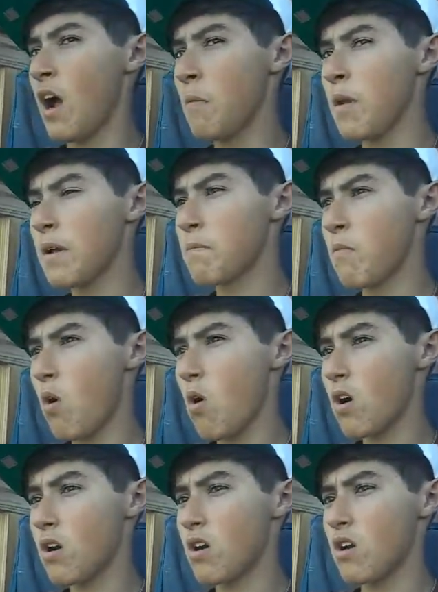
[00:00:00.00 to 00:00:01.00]
I'm like
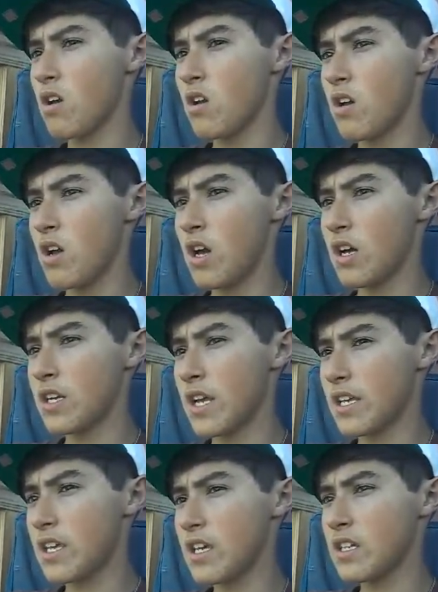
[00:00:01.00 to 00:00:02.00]
more
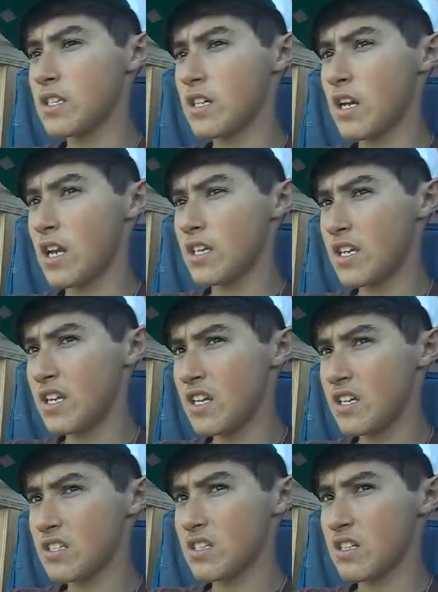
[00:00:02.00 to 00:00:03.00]
Nikes and
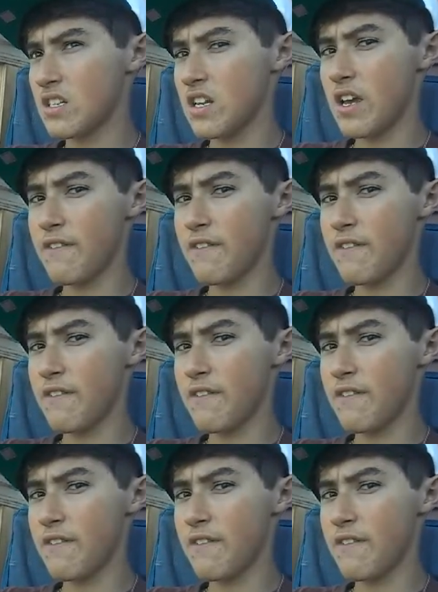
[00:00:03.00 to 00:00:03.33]
Adidas and